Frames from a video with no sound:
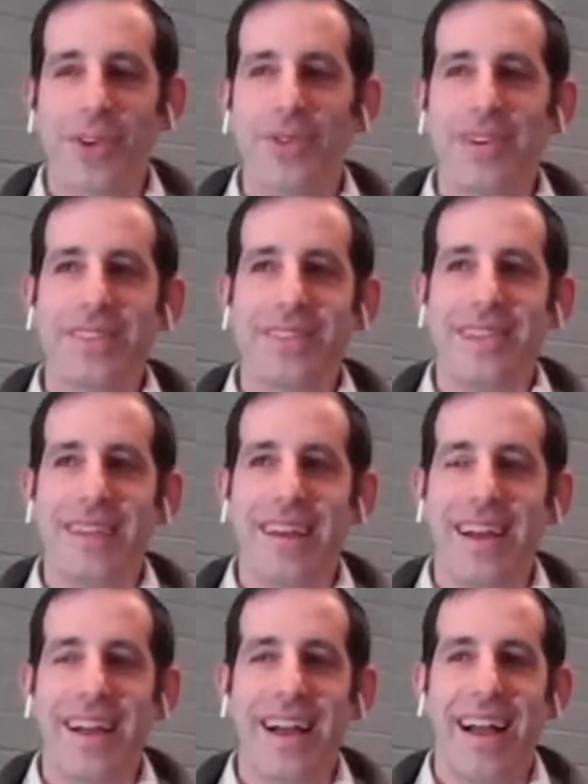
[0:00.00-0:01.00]
curious
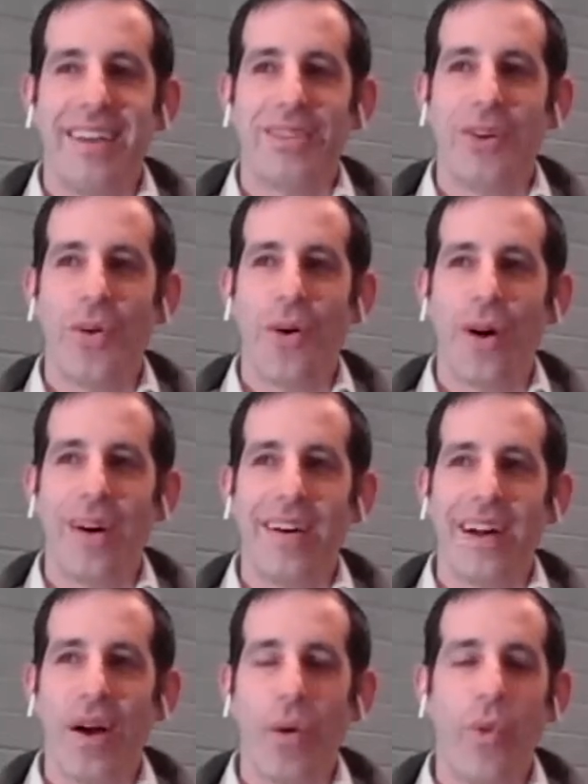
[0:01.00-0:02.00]
you know,
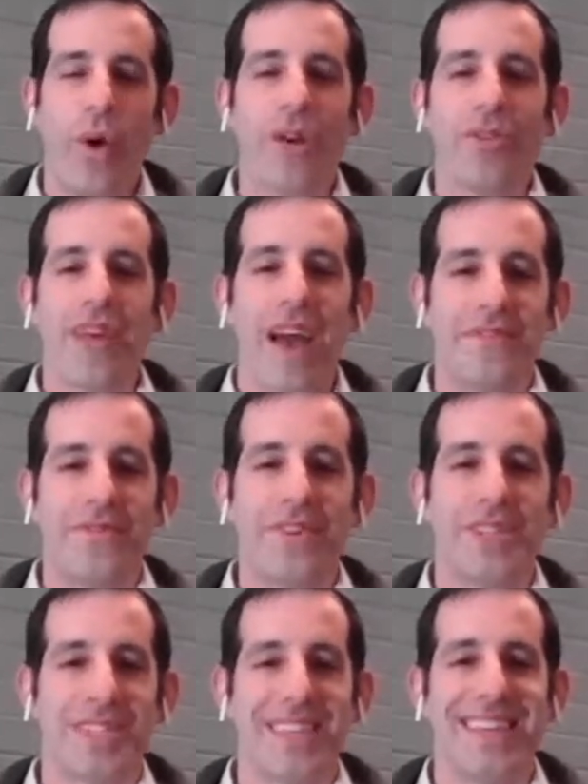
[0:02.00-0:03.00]
where that
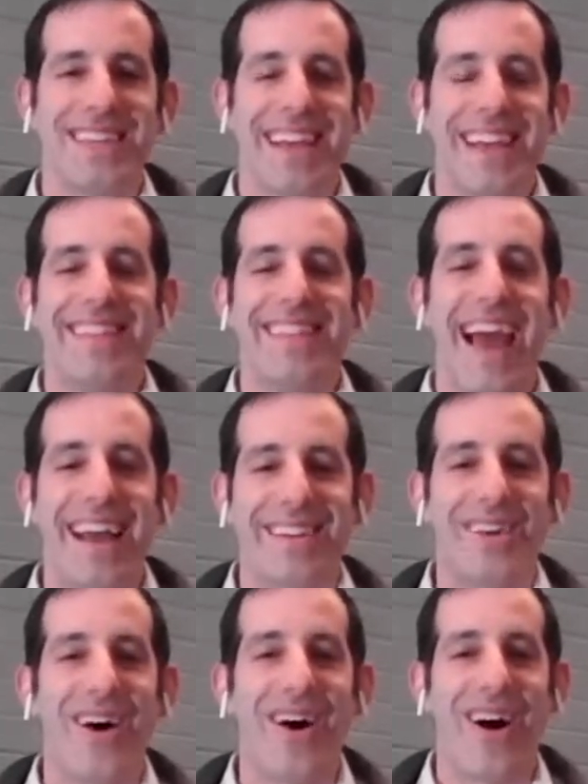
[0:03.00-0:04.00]
fits in in
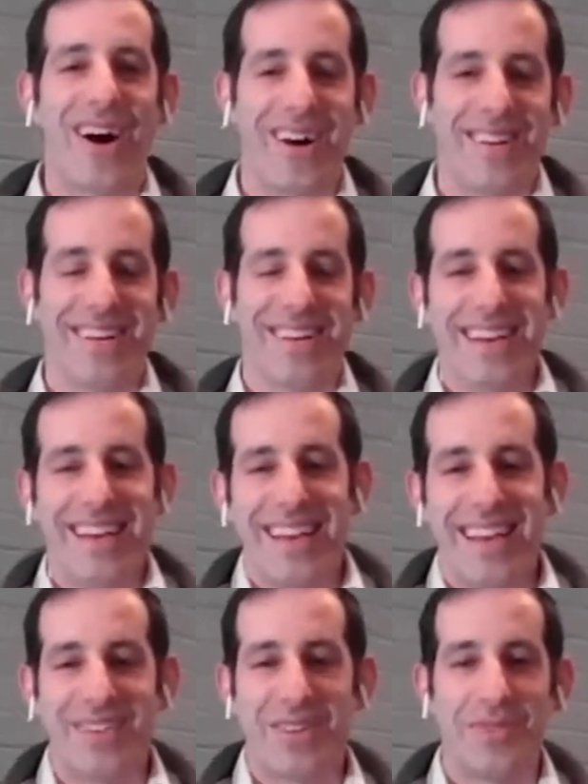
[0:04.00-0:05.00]
that car
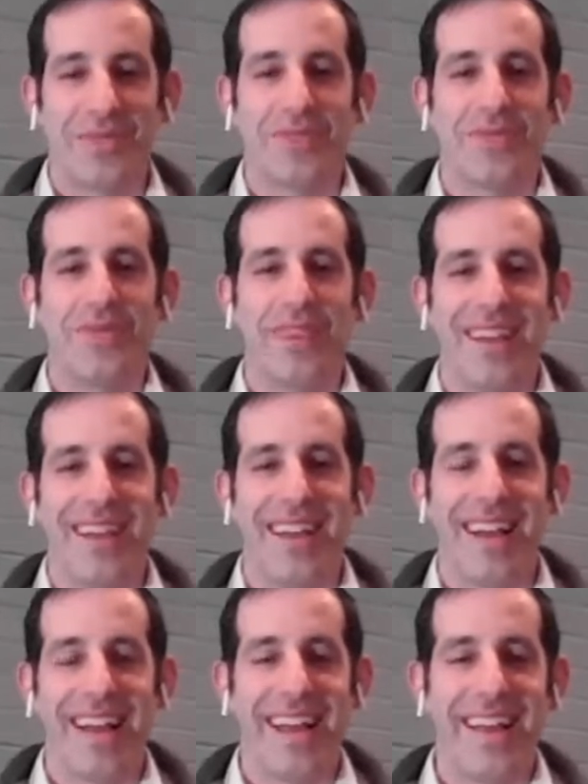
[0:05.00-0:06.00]
in terms of
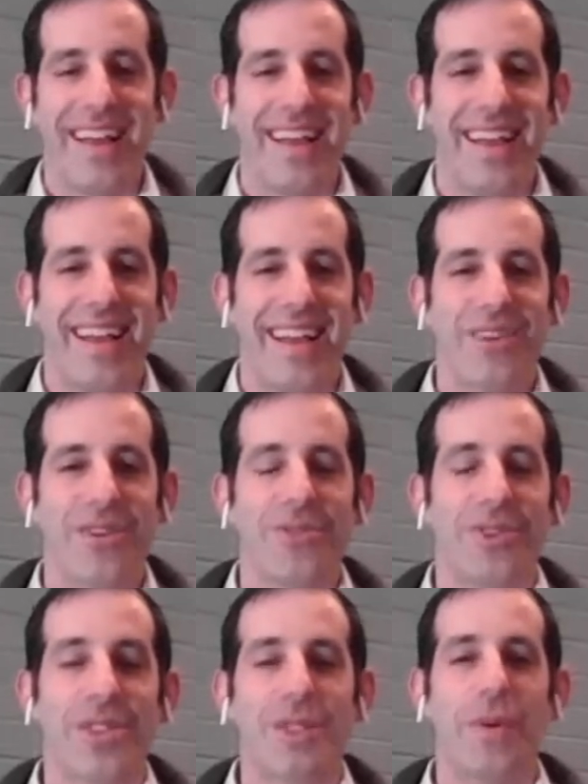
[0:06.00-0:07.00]
your
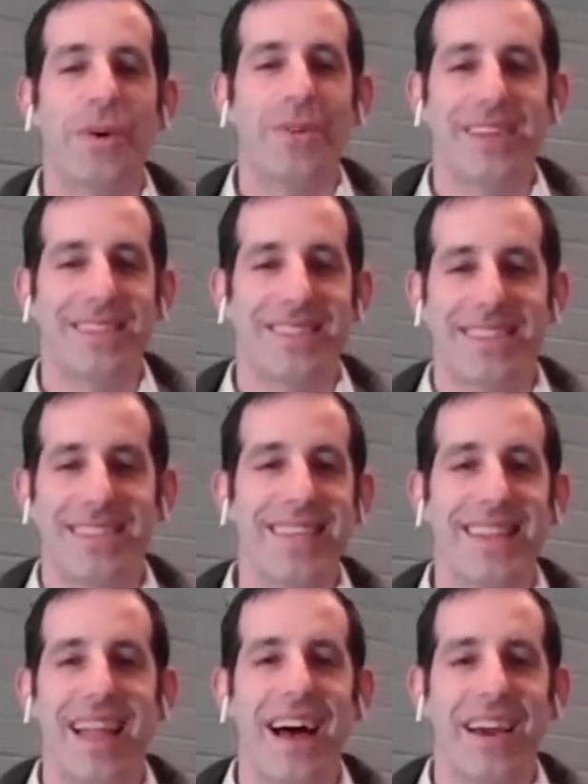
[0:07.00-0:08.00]
experience in
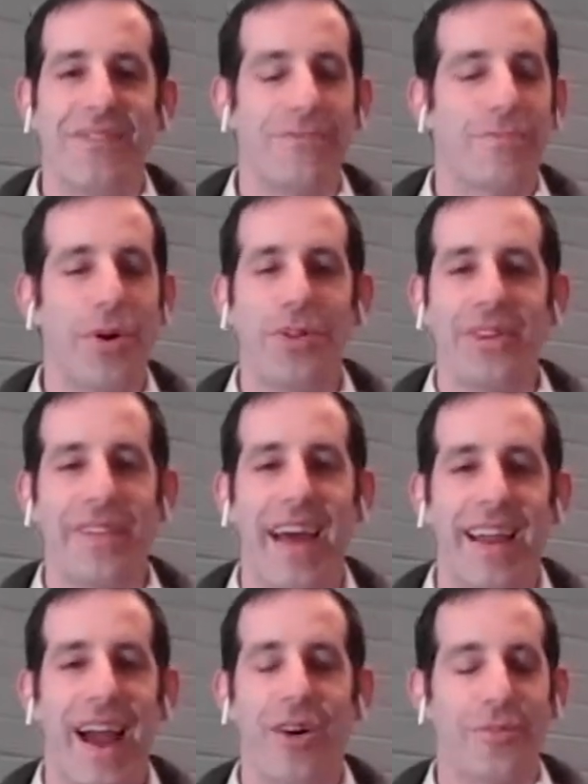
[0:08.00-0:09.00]
life pulling
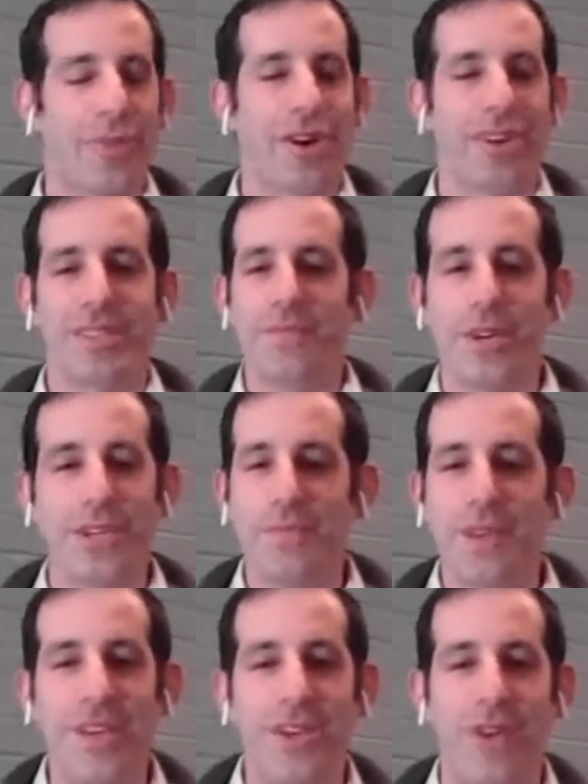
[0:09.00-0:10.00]
that out because it must
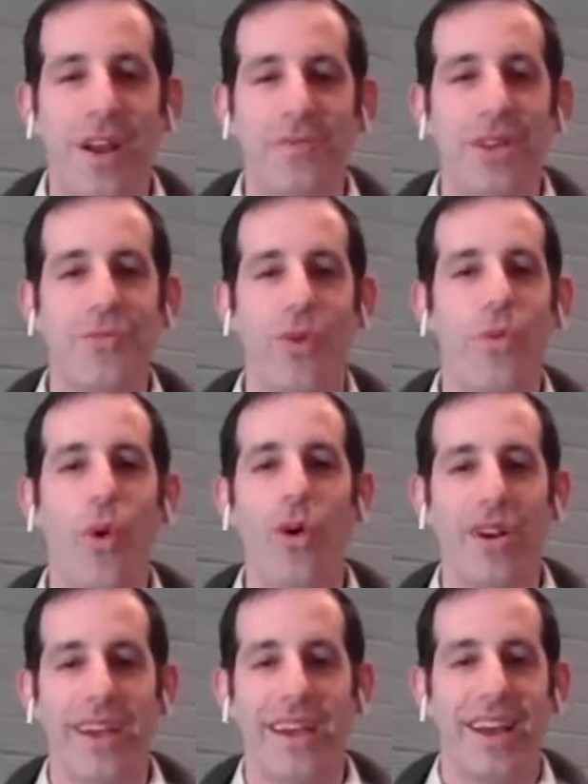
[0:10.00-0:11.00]
be incredibly
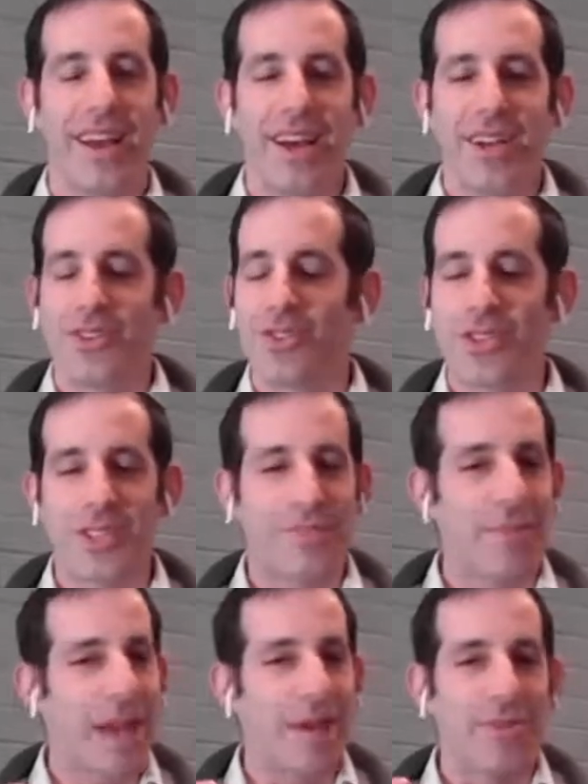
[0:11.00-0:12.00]
rewarding to
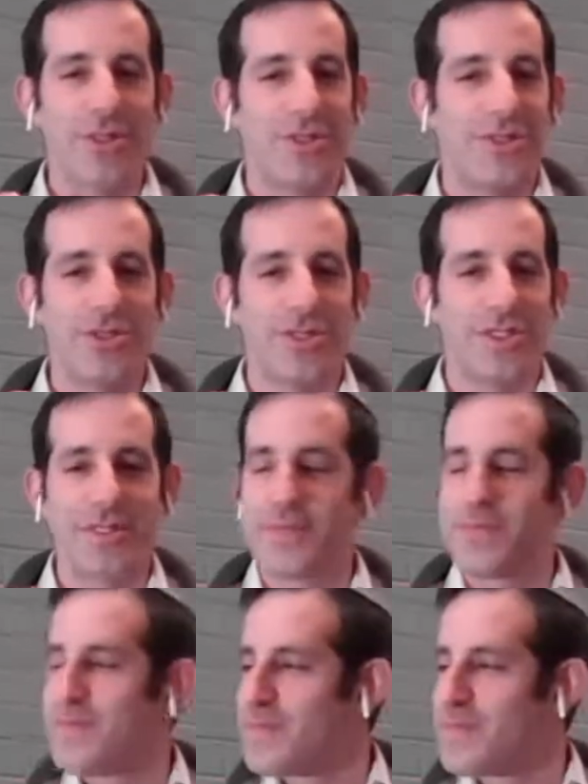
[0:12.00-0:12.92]
just be able to just